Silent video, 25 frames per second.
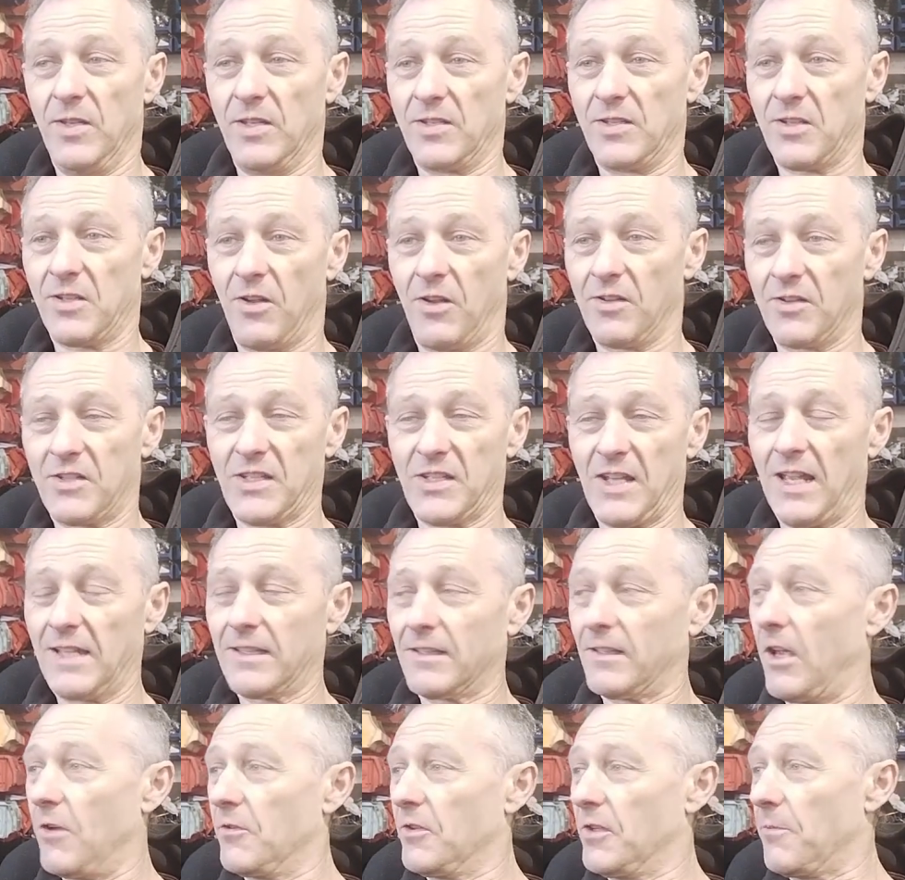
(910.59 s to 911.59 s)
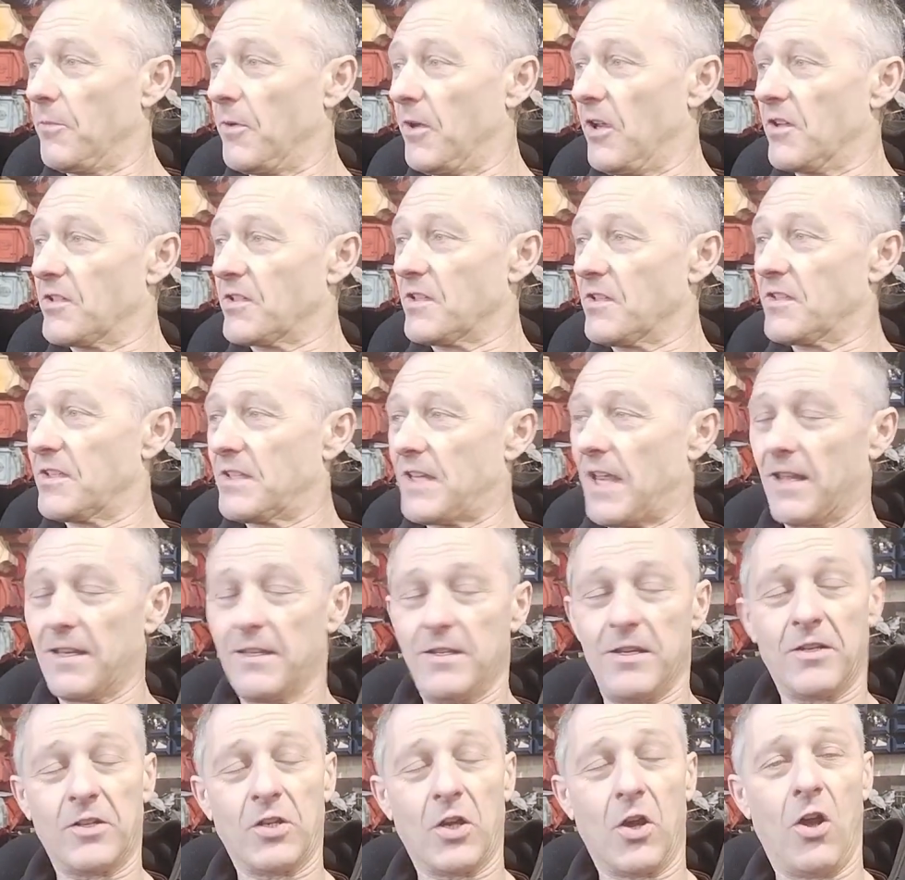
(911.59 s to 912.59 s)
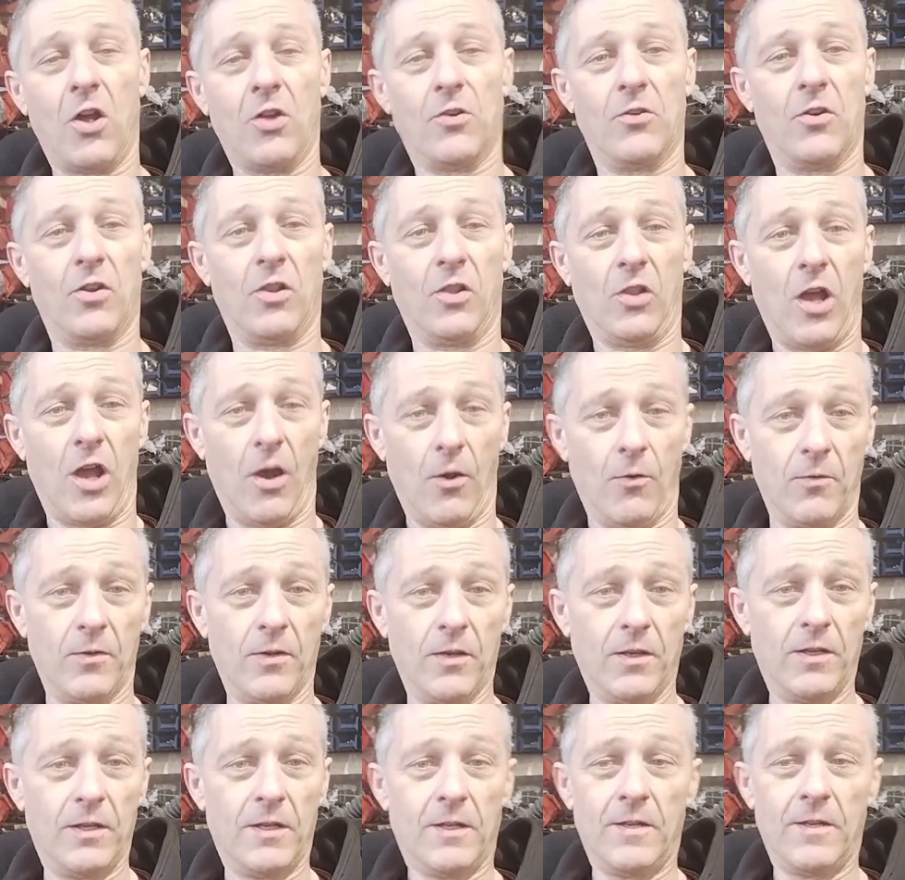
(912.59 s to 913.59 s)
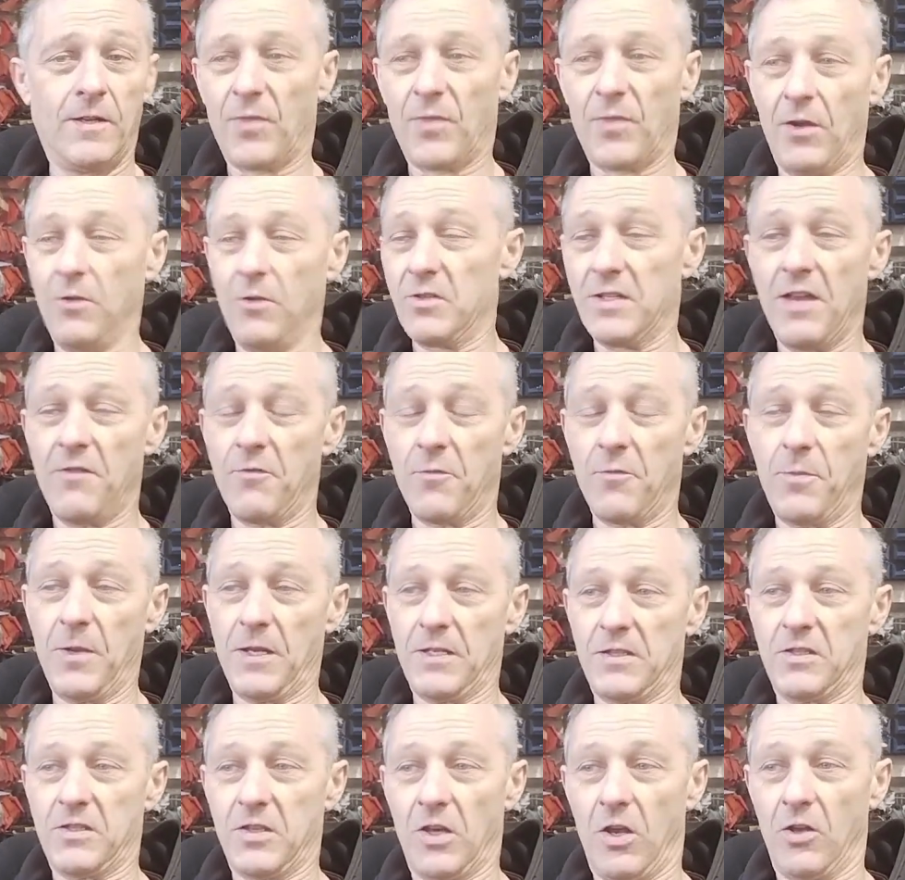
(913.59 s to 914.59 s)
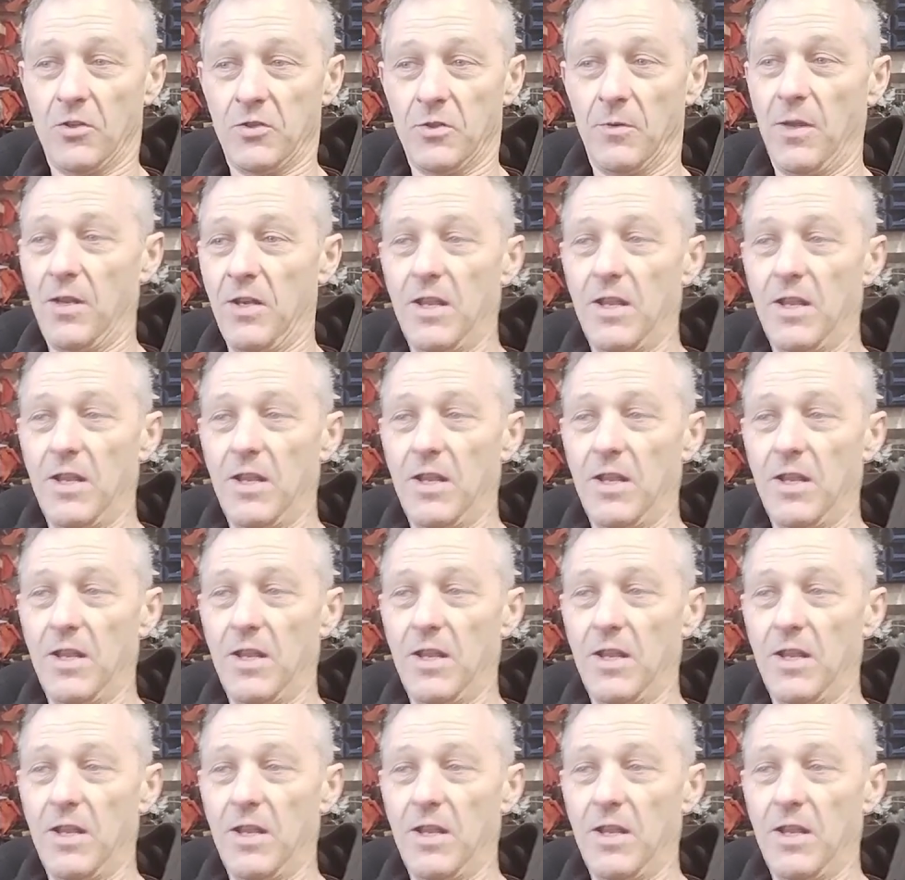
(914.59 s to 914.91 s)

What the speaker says: sort of sad, lonely person sat in your corner alone who's never picked a torch up.